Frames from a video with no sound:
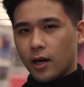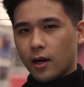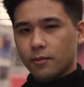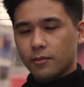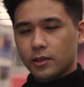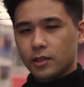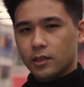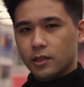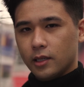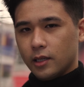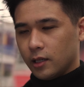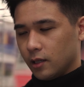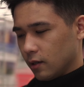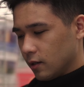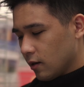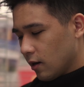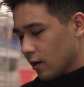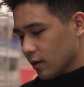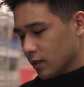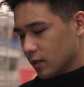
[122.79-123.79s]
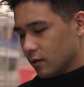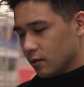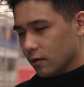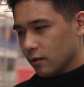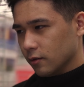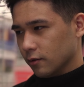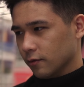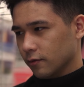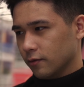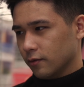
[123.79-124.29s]
times the cost
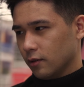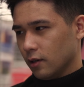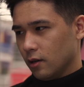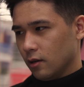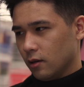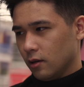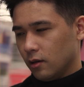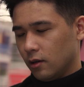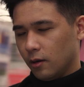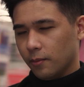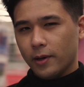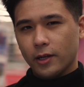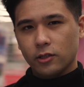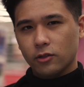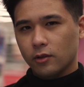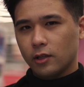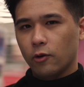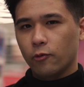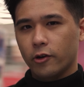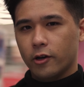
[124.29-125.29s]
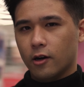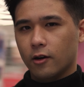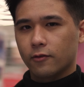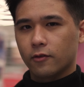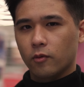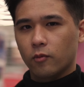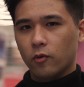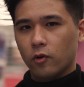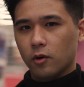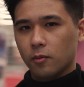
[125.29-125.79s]
of a pencil that we got
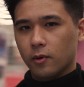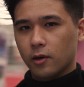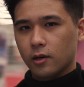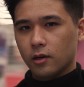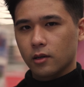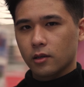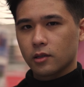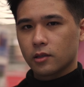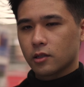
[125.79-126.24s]
from Walmart.